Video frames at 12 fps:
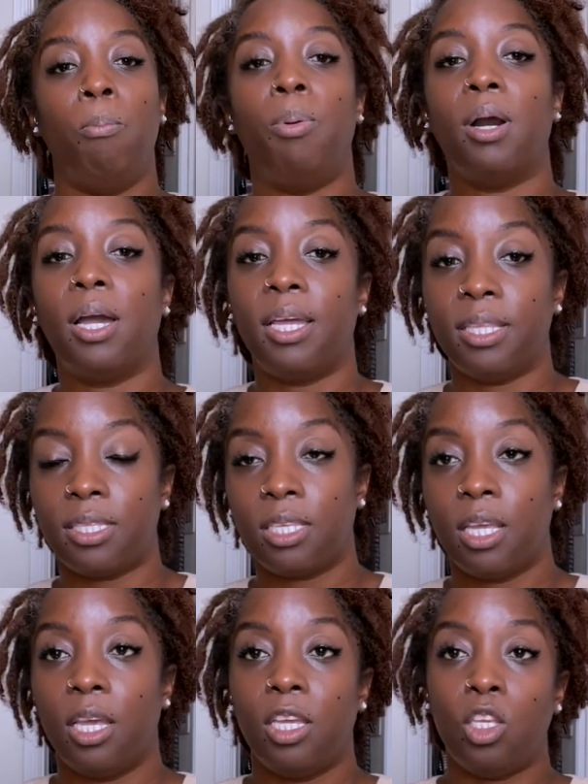But
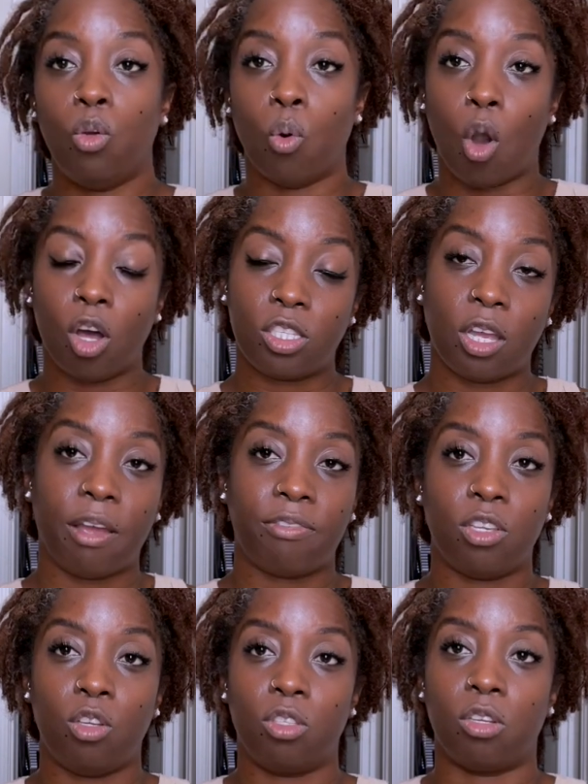you also have
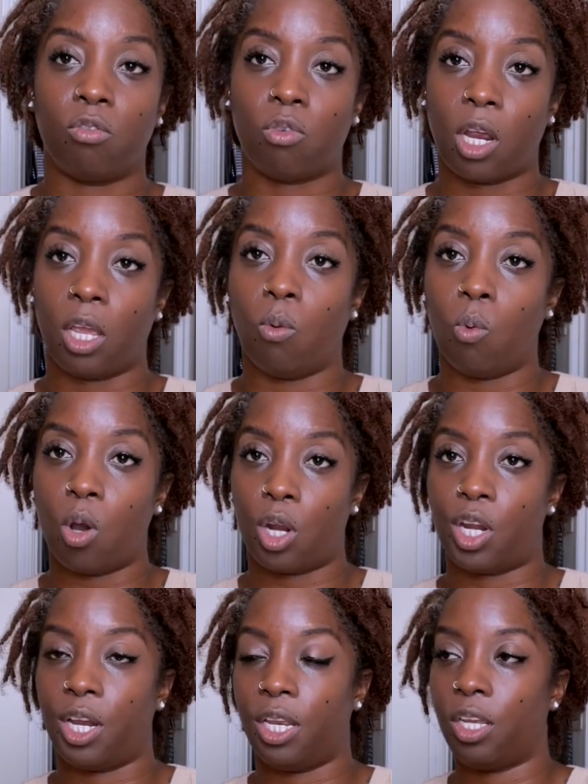to use the right
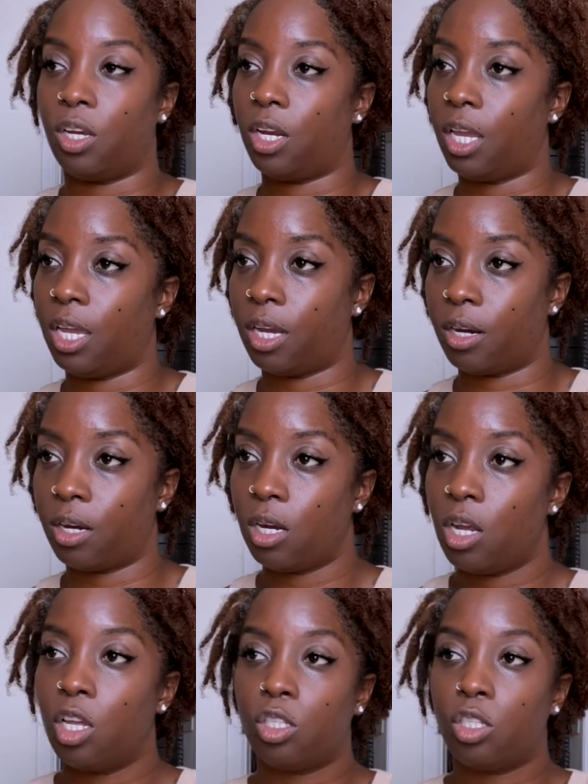water in your hair.